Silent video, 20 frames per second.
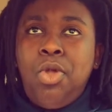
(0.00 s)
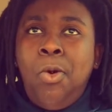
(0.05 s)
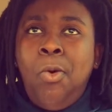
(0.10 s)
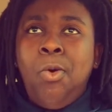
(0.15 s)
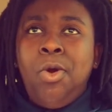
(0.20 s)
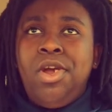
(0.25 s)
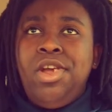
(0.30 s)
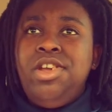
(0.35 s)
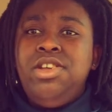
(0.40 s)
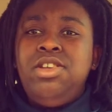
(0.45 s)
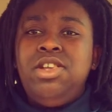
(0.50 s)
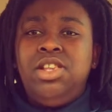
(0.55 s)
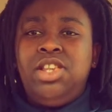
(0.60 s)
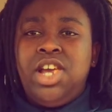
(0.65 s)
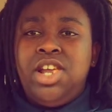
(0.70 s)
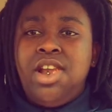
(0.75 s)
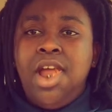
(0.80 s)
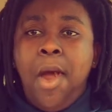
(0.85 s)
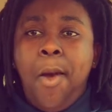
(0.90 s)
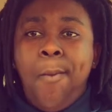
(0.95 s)
Or eat and
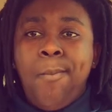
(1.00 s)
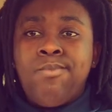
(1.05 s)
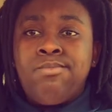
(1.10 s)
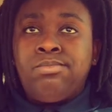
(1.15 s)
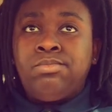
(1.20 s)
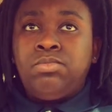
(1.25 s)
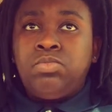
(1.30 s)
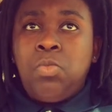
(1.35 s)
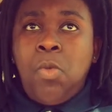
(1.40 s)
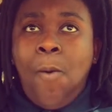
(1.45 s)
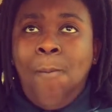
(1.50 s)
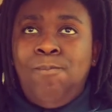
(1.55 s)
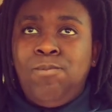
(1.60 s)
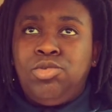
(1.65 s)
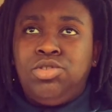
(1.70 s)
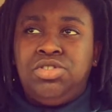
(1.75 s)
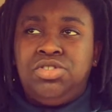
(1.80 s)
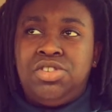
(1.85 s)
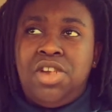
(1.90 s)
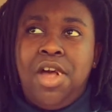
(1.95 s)
lay down,
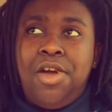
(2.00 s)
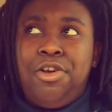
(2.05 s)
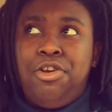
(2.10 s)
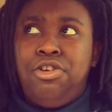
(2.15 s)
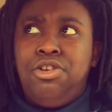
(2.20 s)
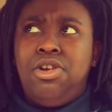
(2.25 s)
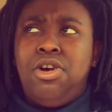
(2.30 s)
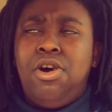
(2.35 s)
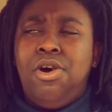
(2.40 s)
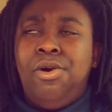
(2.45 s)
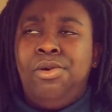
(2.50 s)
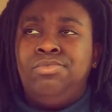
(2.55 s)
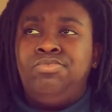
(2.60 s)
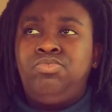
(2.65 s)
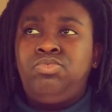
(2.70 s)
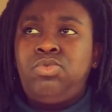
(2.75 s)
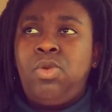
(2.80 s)
which is not good at all.